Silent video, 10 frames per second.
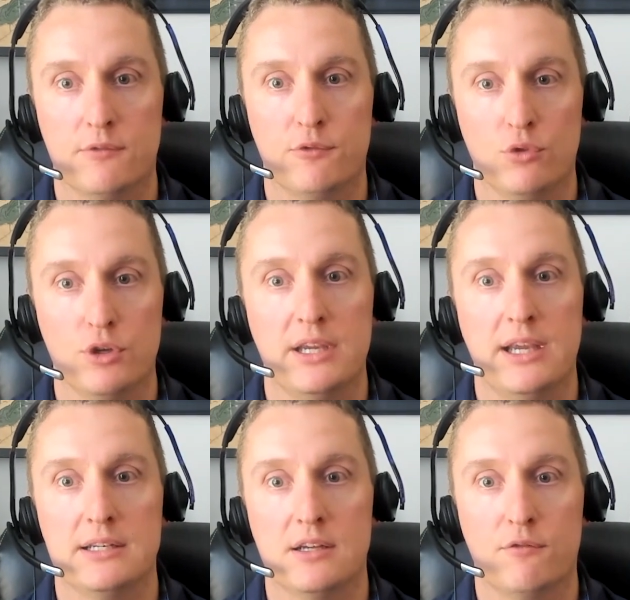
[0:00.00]
looking
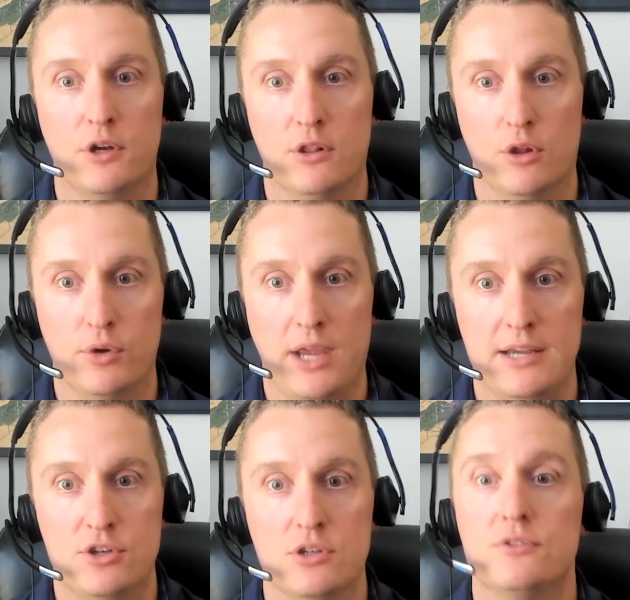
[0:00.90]
at different
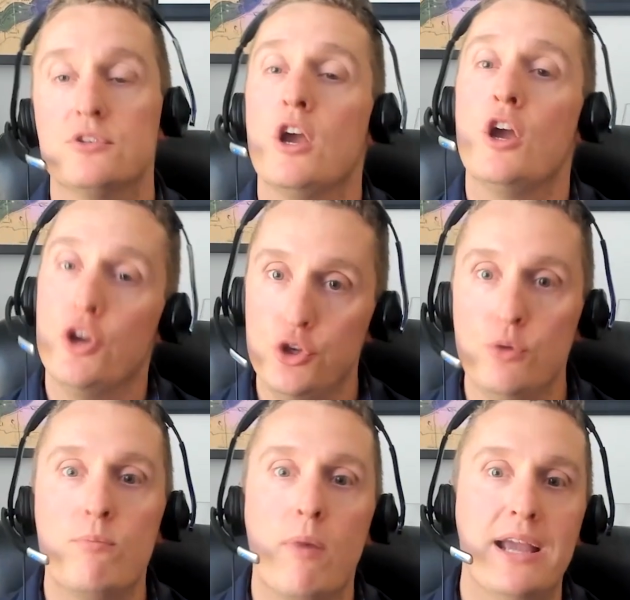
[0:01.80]
locations, you
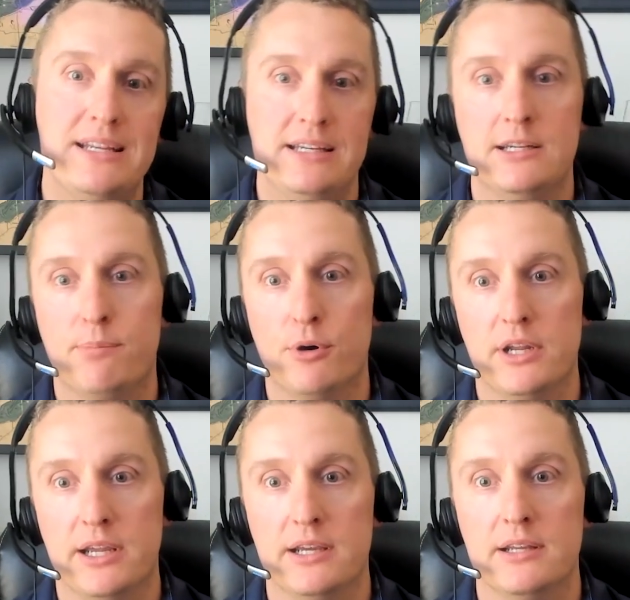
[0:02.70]
might need to
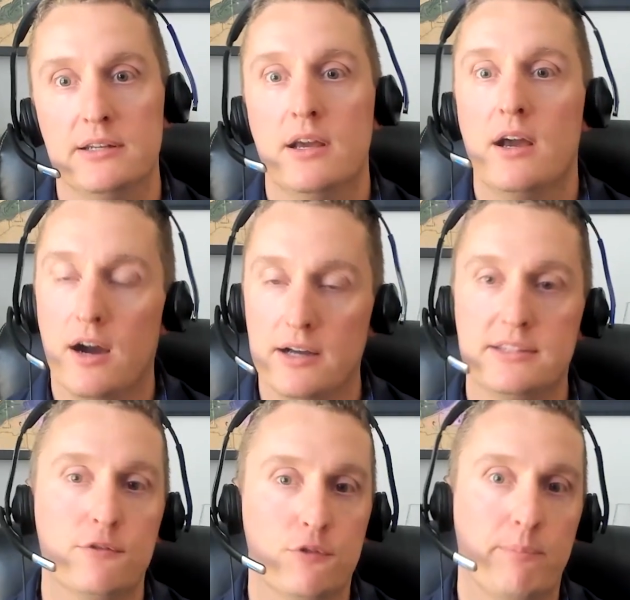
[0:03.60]
put in a
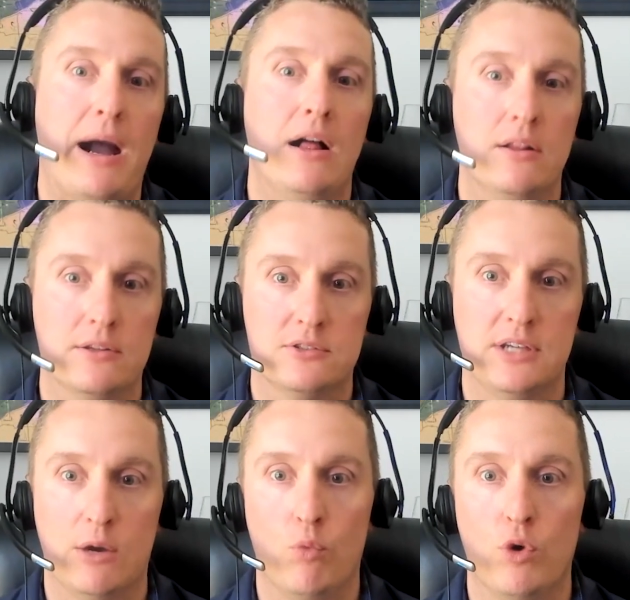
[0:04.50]
different
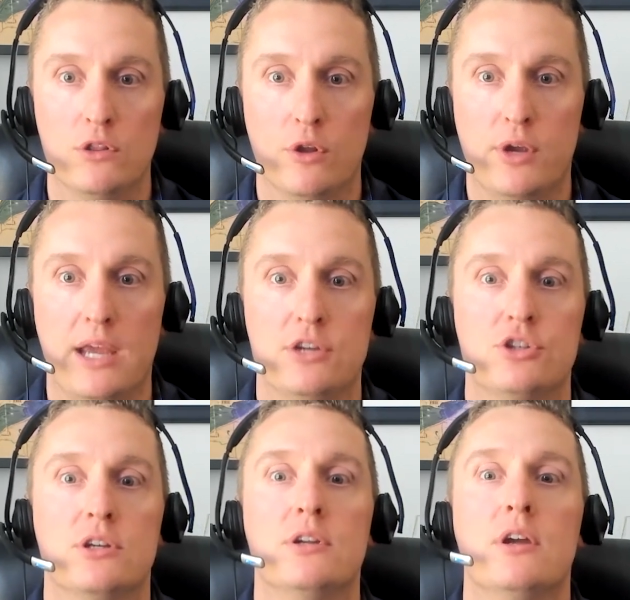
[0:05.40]
policy at one
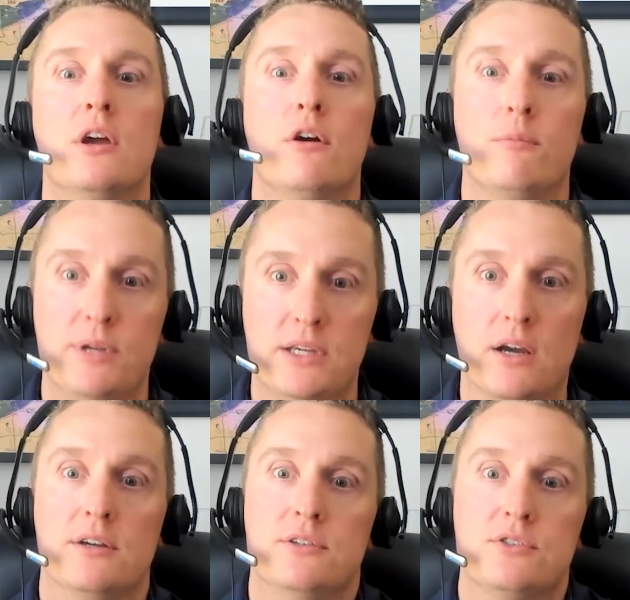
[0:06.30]
location
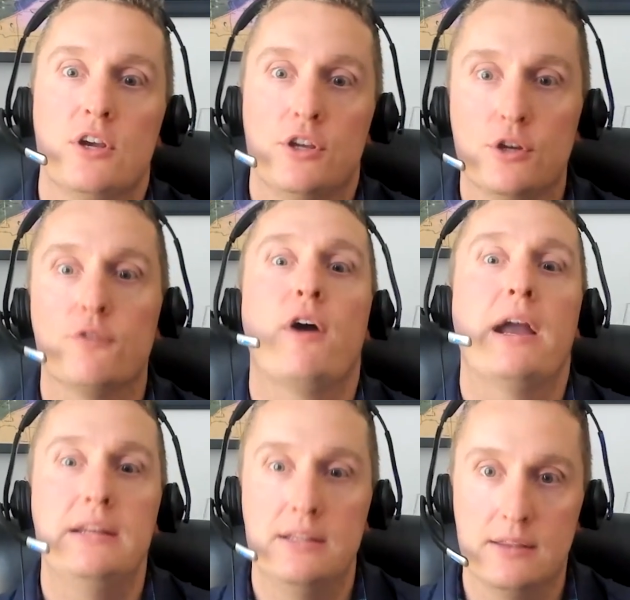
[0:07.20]
because you're
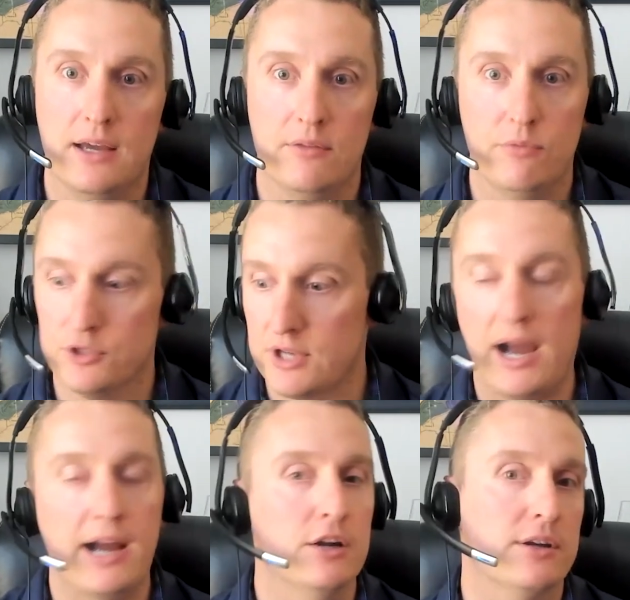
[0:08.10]
finding that there's a
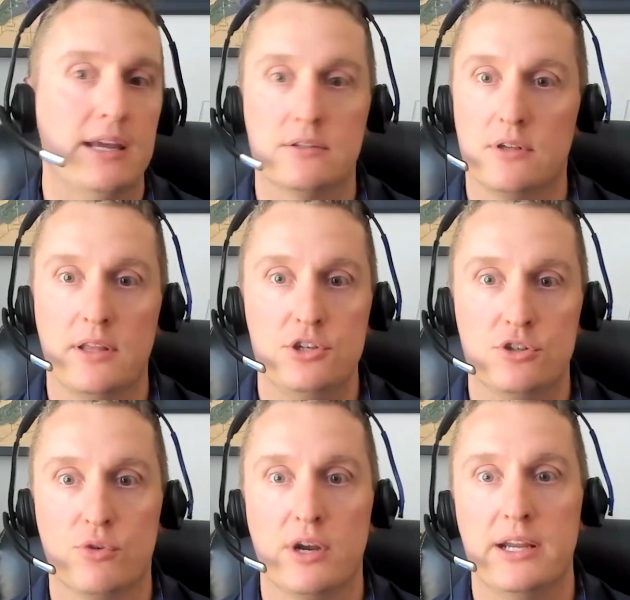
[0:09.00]
higher
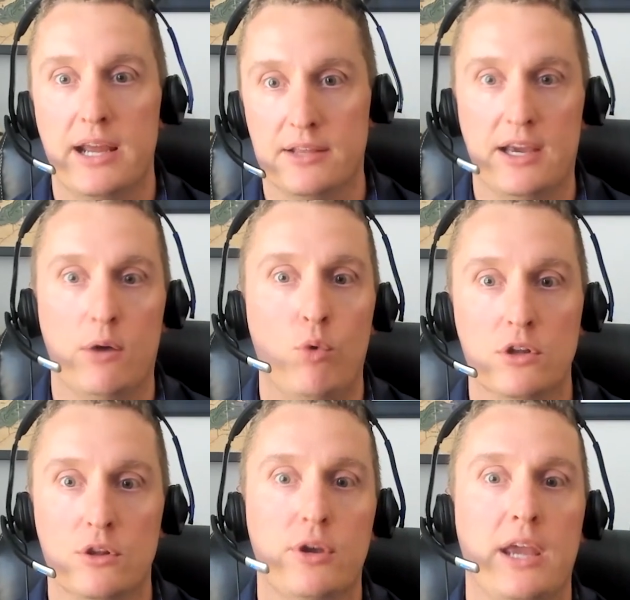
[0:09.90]
cancellation rate at that
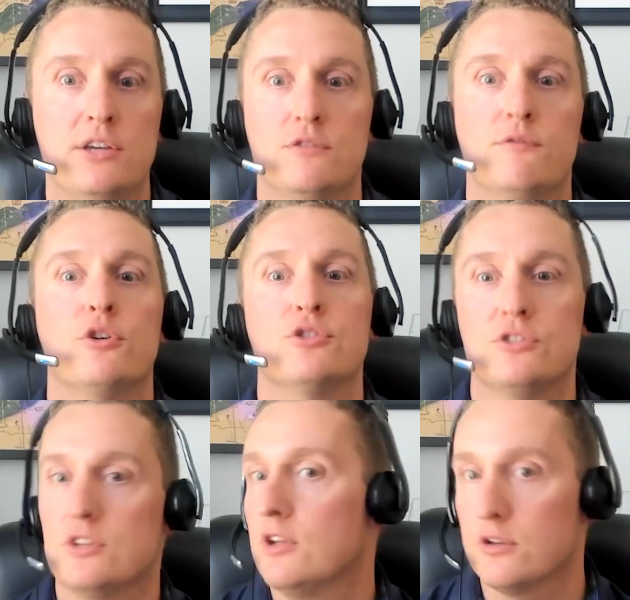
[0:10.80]
one location
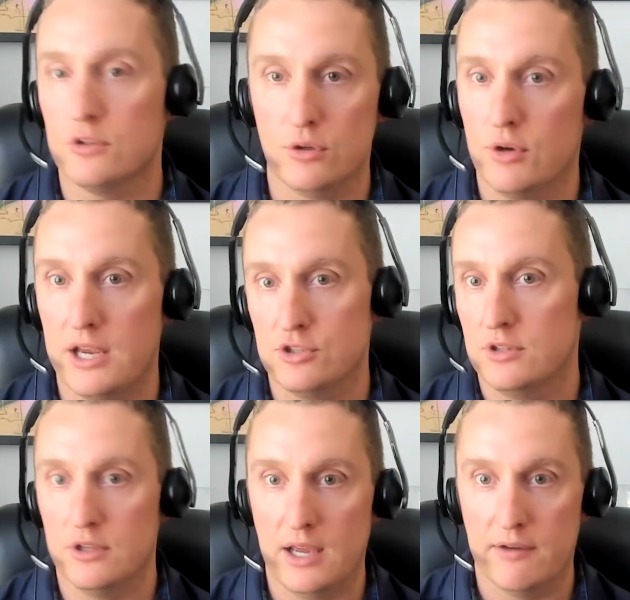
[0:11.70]
versus another location
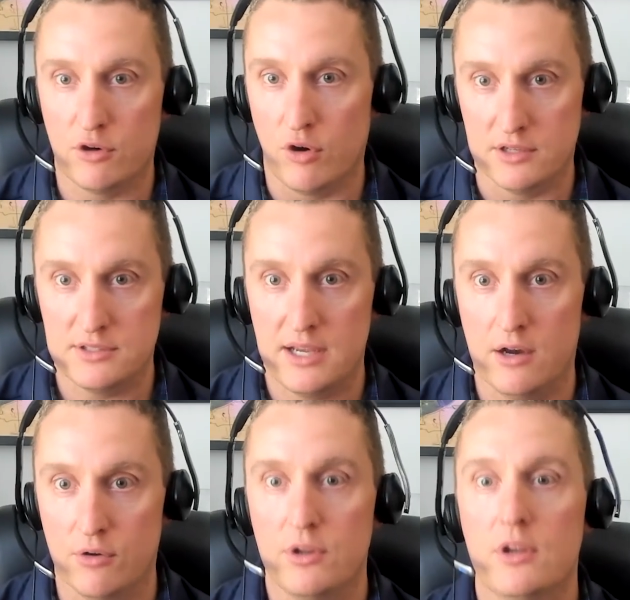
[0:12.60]
that you have across
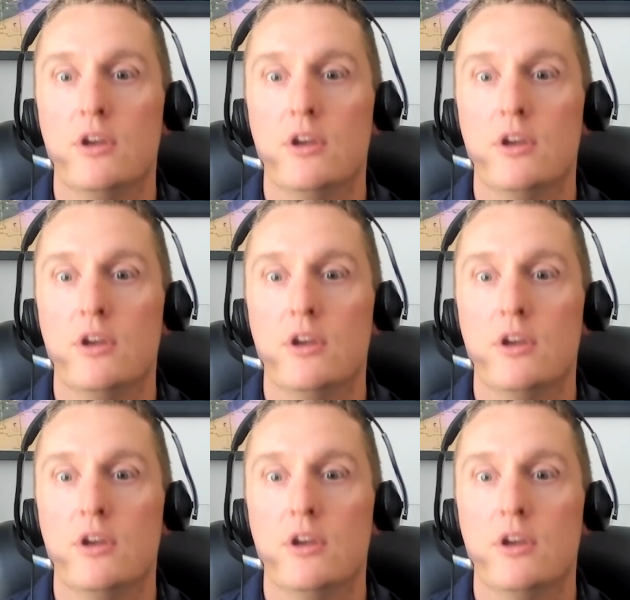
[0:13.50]
town.